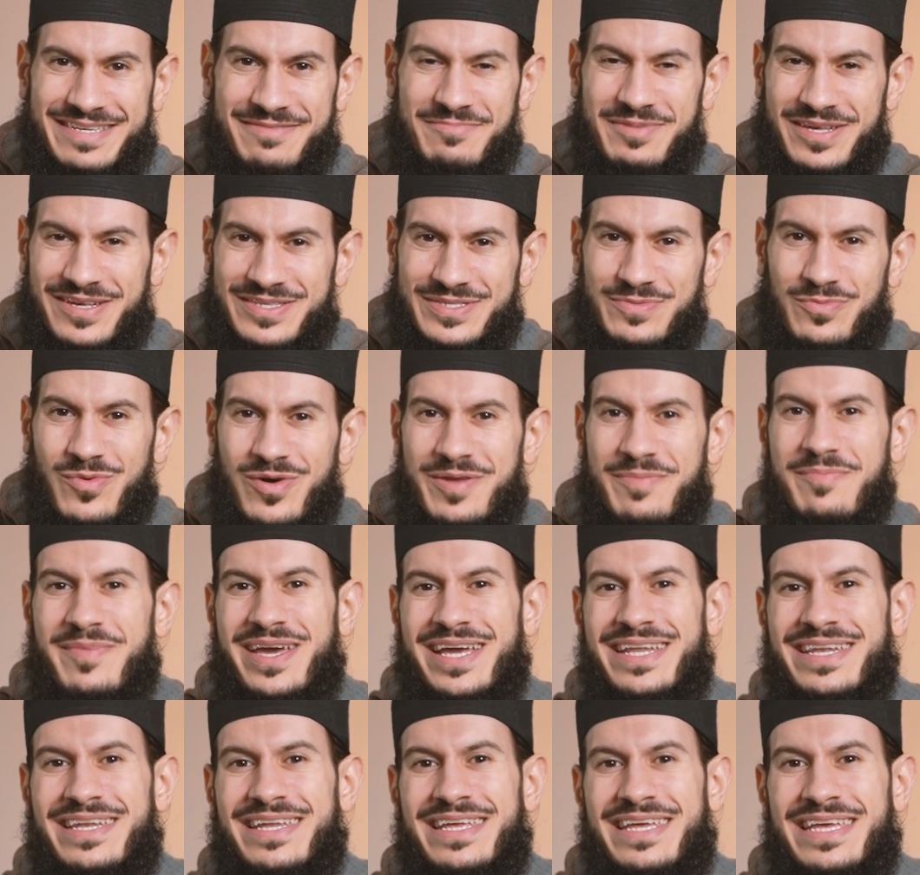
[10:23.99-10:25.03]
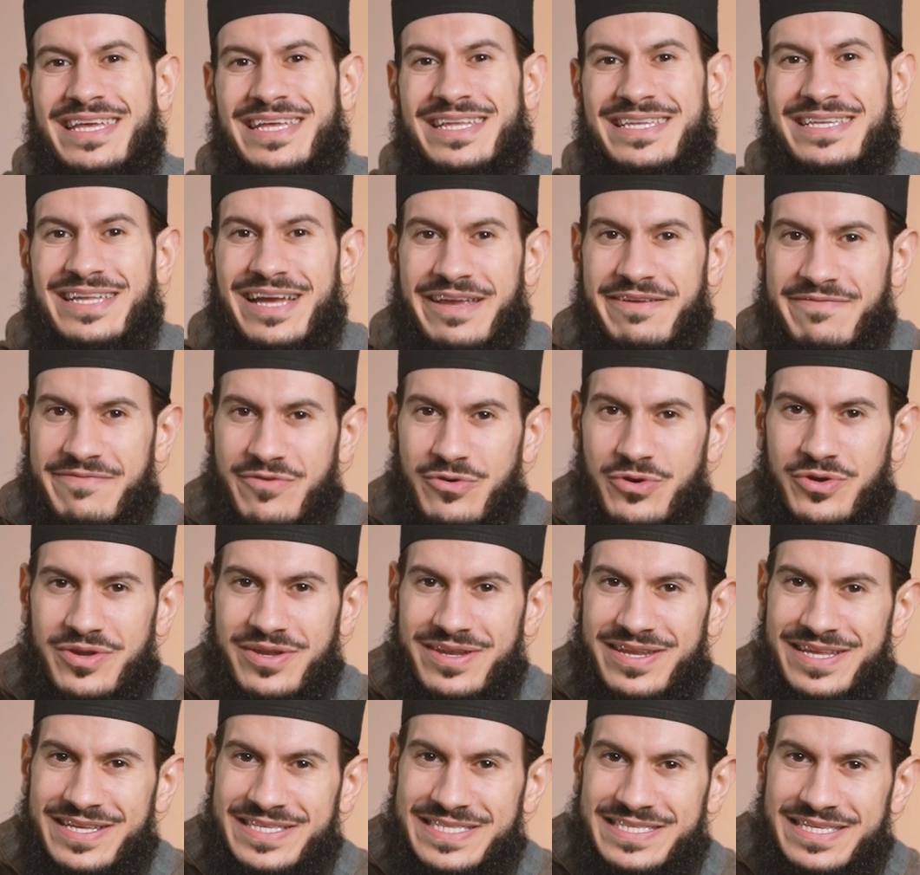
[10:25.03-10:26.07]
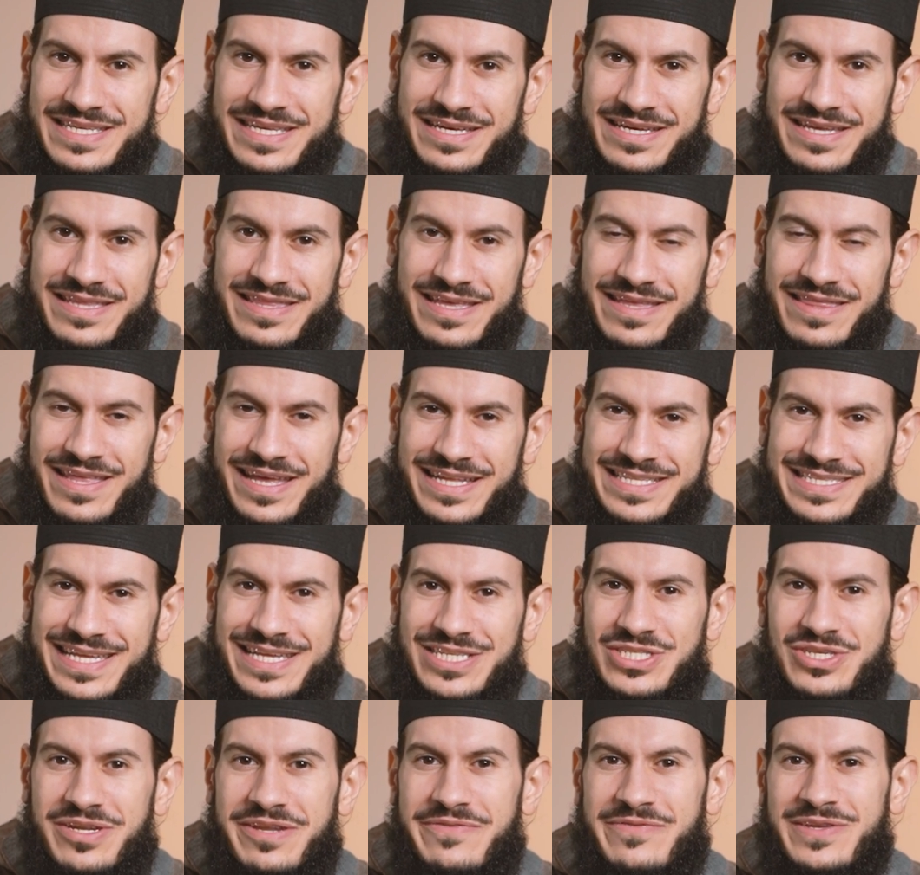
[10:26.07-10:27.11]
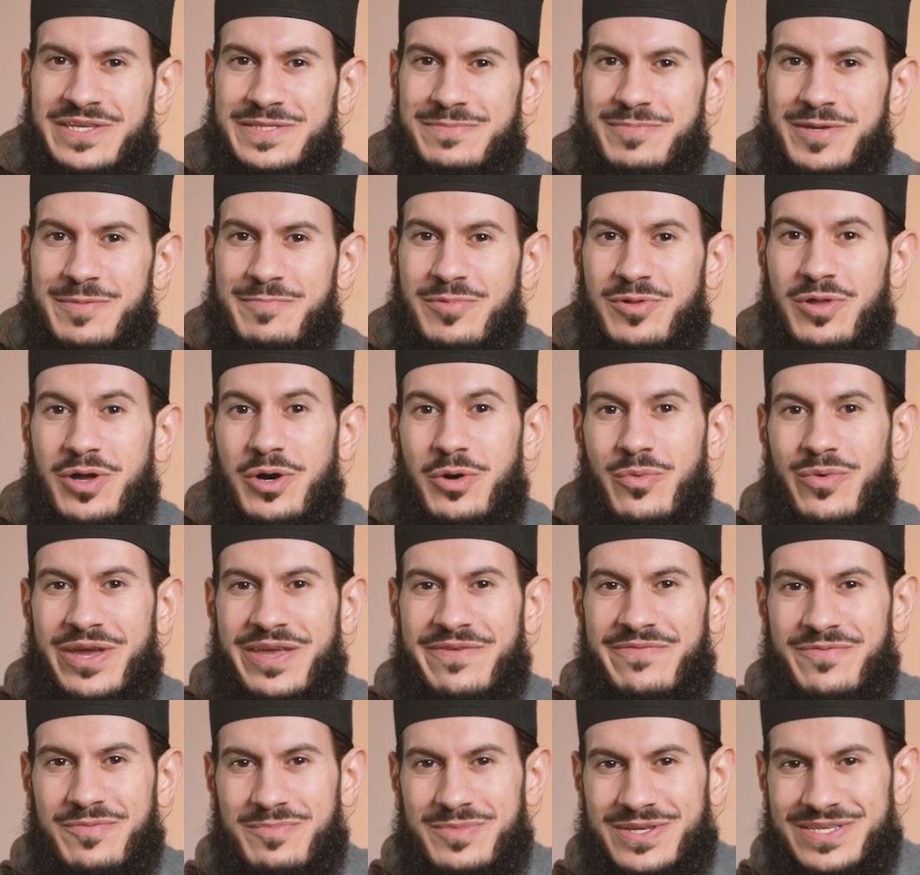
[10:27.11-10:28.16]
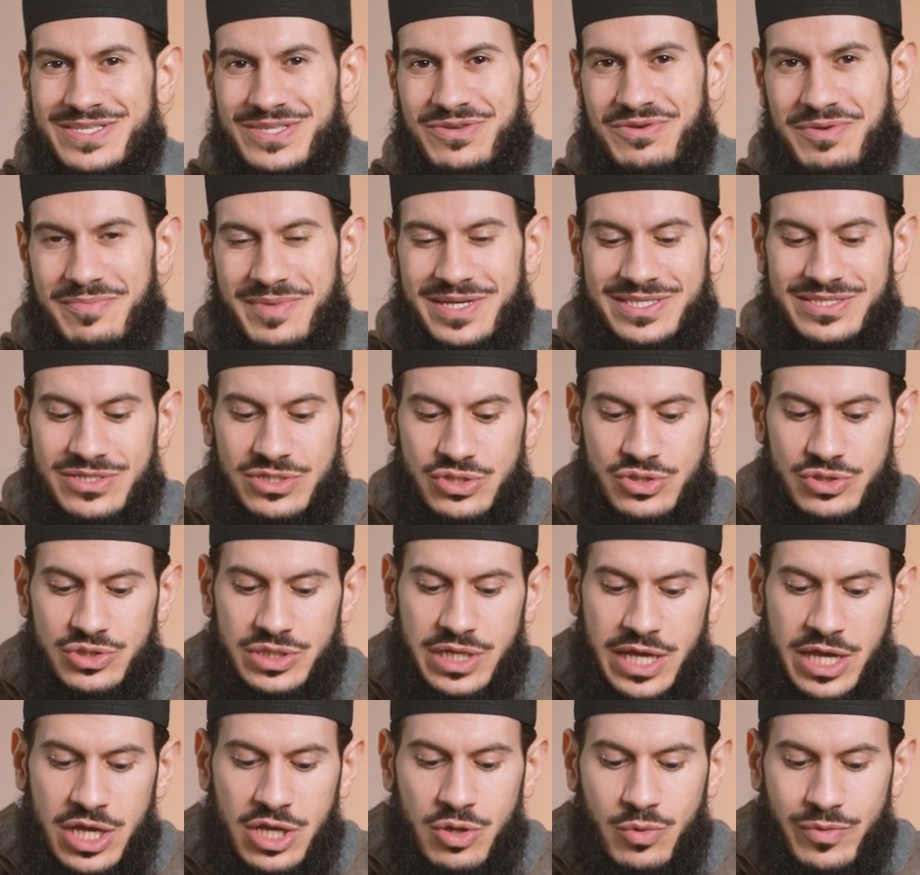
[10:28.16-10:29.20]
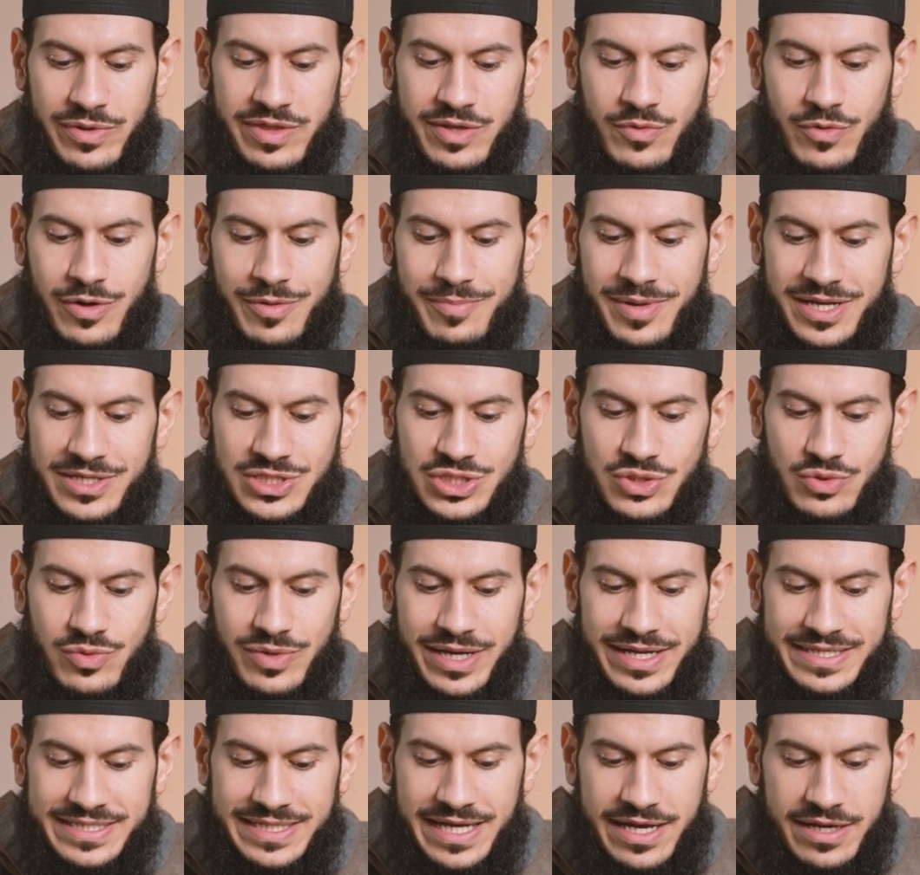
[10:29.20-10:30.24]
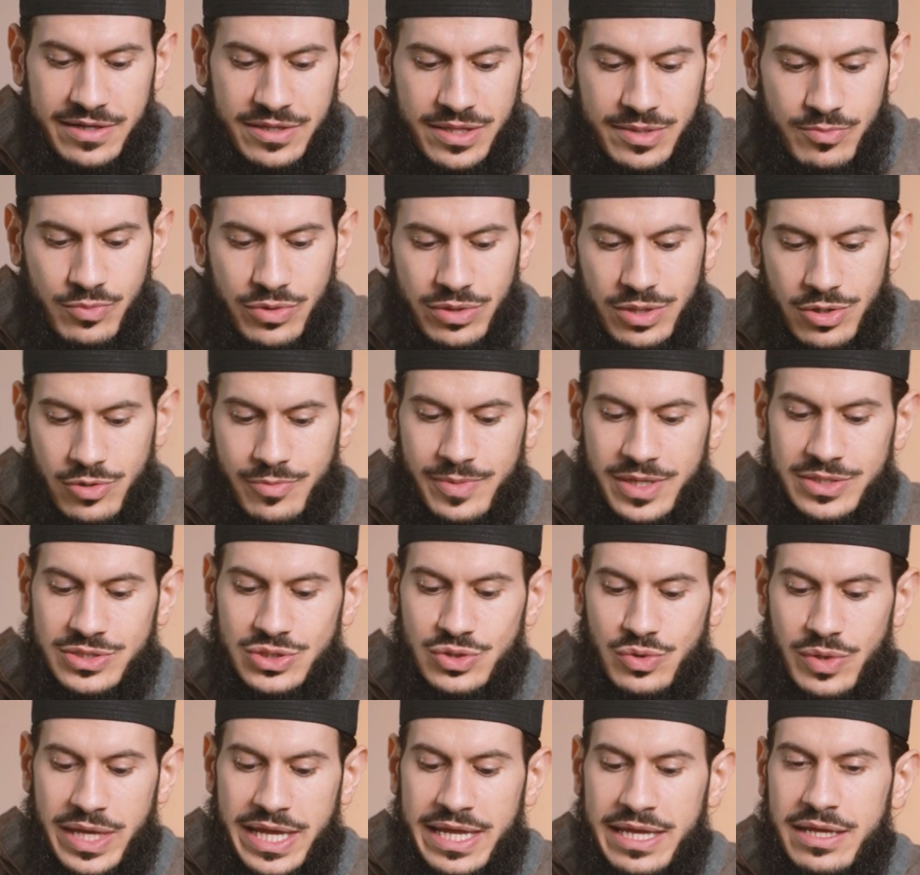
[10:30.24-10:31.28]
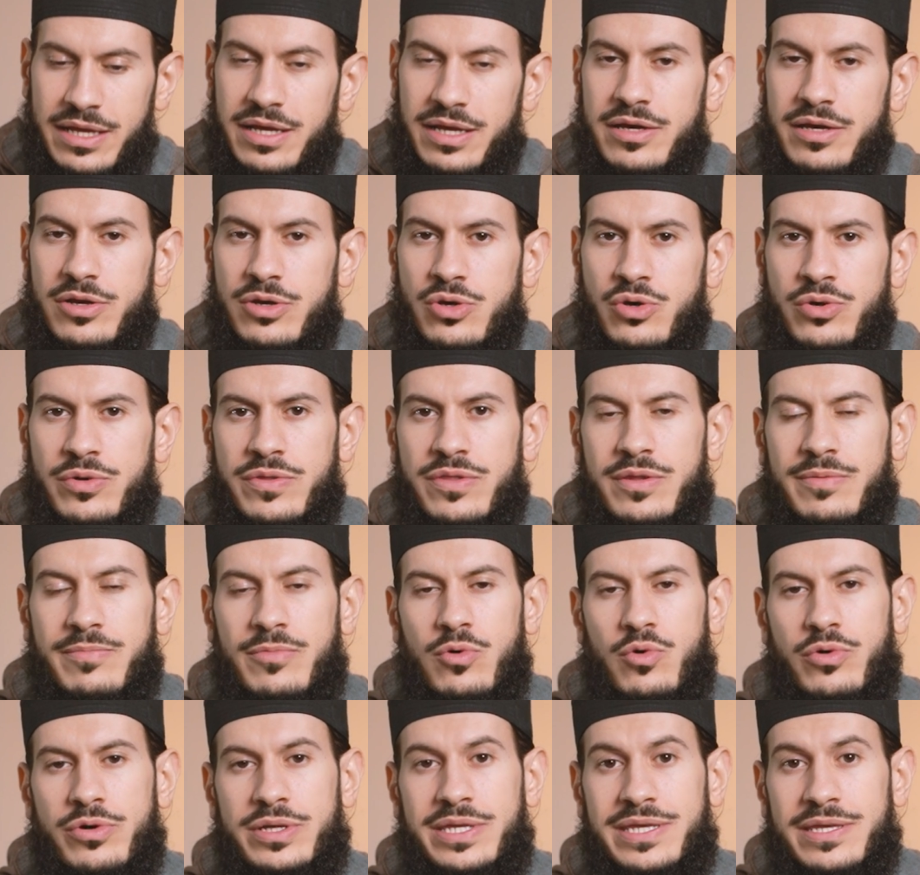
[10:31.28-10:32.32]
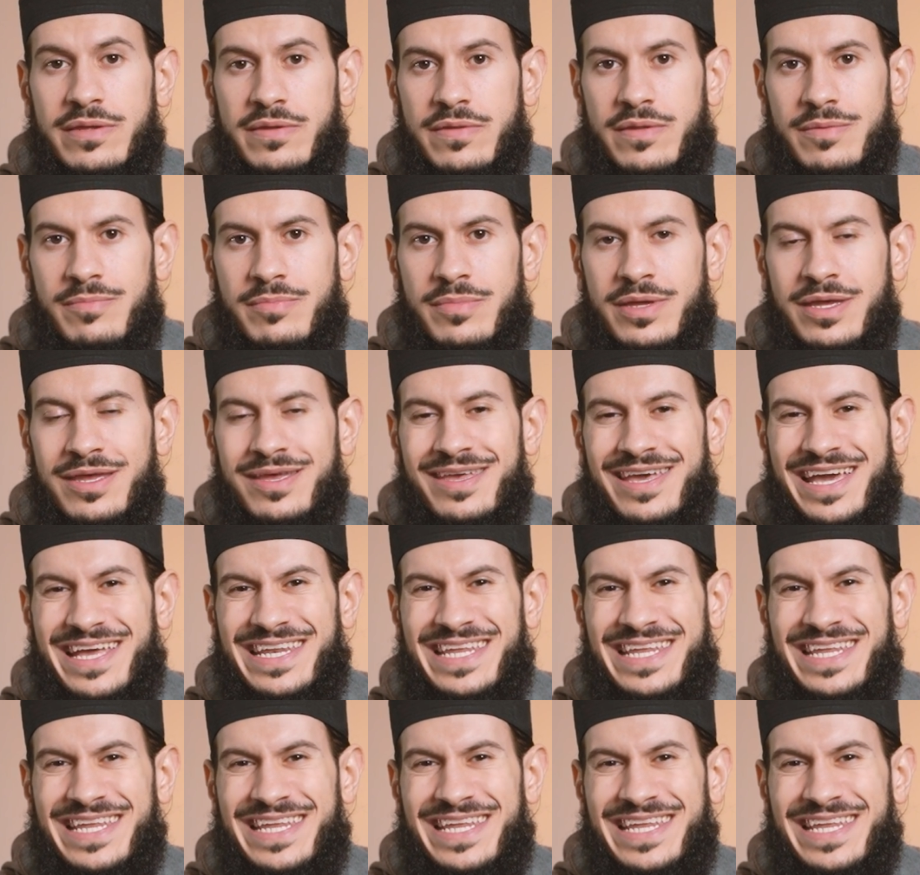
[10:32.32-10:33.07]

Because one man diverted the attention of his people away from these three messengers when they were about to attack them, when they were about to hurt them or kill them.